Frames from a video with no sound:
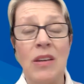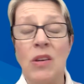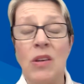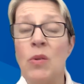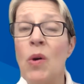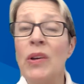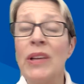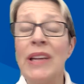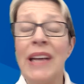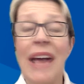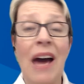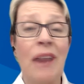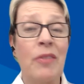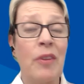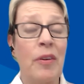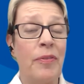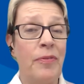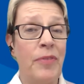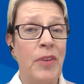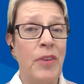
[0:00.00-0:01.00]
you only have
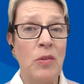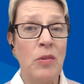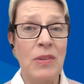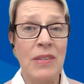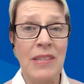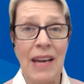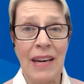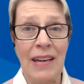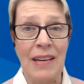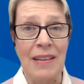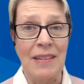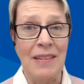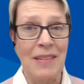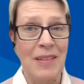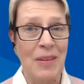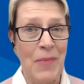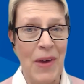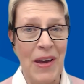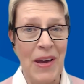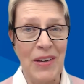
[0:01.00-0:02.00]
a few seconds
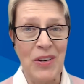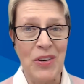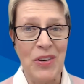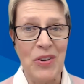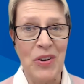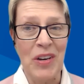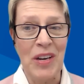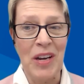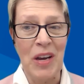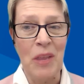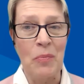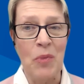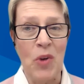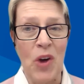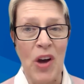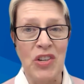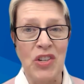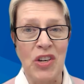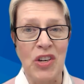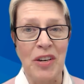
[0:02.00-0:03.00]
to make a good
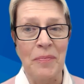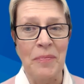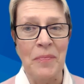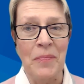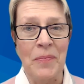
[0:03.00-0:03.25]
impression.